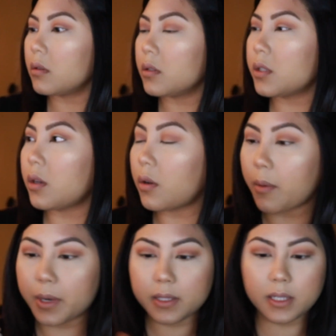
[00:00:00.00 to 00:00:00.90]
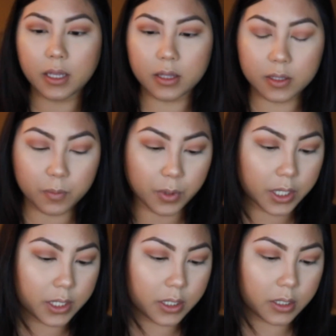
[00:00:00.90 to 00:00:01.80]
So I'm going to take this
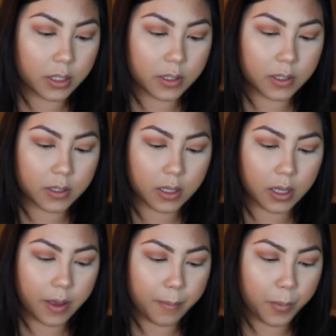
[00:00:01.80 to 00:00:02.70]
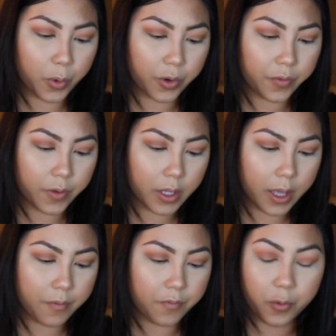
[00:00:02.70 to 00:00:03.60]
brush. This is the Morphe
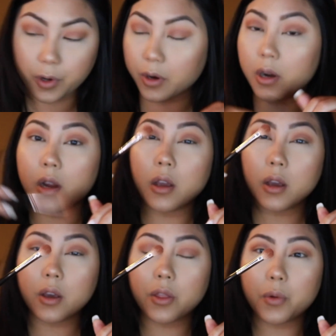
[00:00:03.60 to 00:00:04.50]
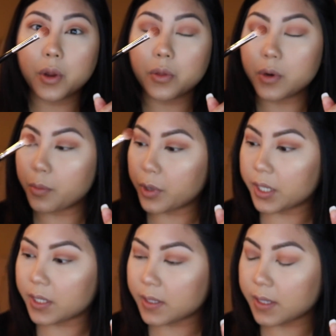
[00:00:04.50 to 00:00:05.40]
M433
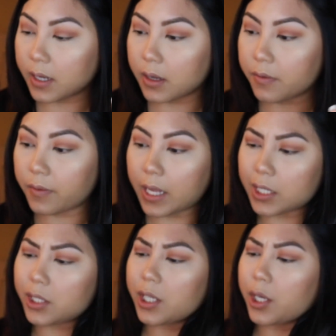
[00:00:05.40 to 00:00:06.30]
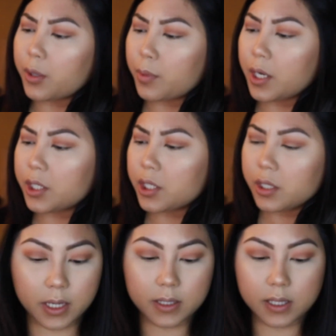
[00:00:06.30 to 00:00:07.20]
brush. It's like a flat shader brush.
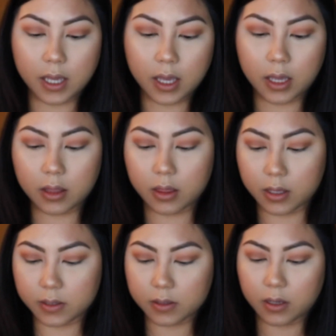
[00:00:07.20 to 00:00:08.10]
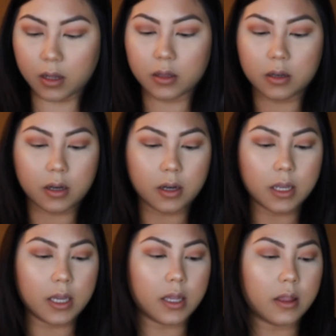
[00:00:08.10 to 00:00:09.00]
I'm going to take this color
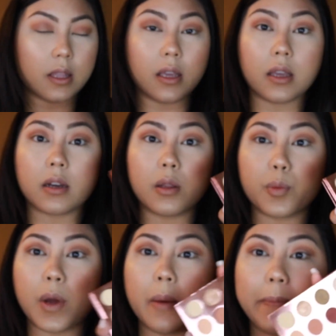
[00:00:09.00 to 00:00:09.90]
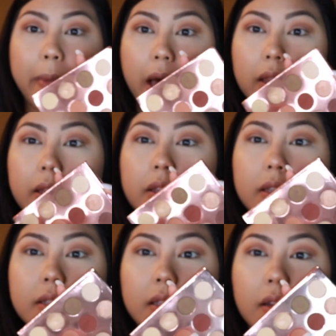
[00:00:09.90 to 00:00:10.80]
in the ColourPop palette,
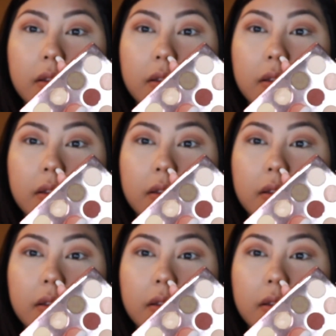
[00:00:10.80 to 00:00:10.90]
this